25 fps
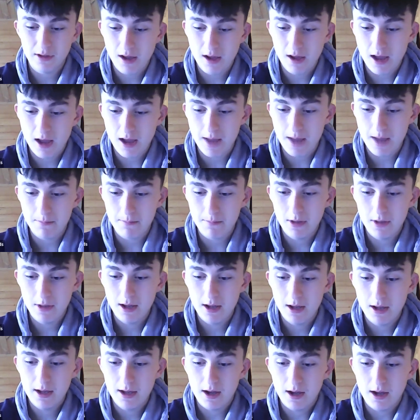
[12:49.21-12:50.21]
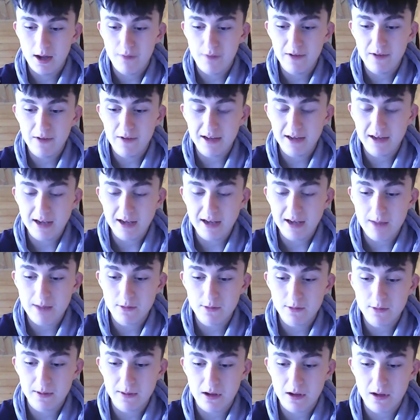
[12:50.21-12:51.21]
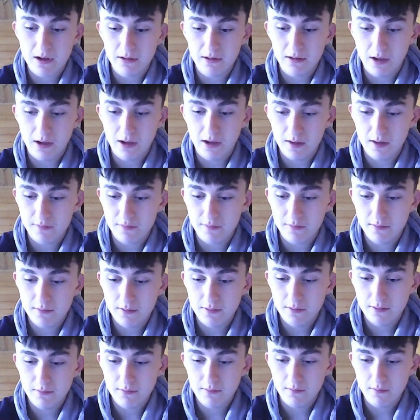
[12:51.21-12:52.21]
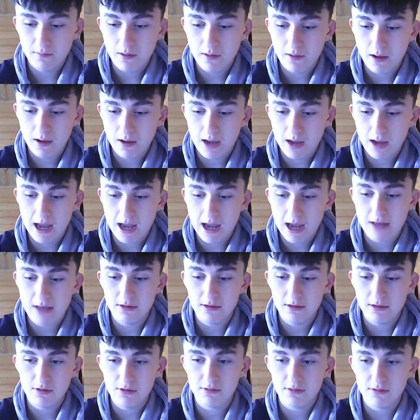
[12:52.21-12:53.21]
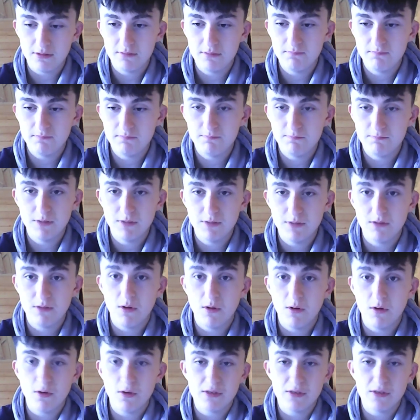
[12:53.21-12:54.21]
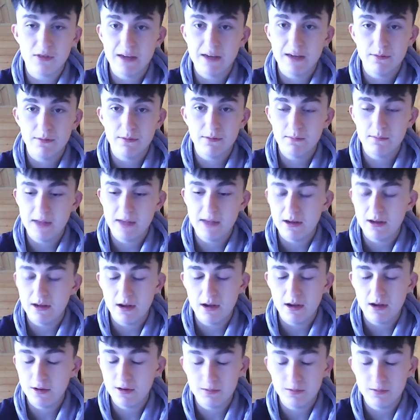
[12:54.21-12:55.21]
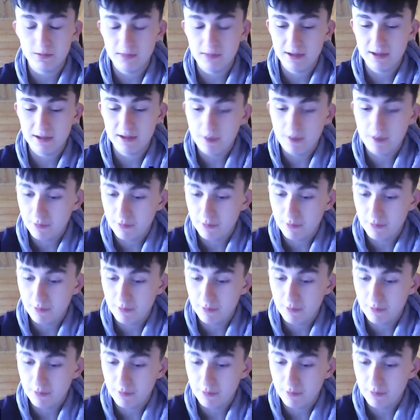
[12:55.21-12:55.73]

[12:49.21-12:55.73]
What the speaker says: I feel like that game should be called off and just given a nail all or something like that.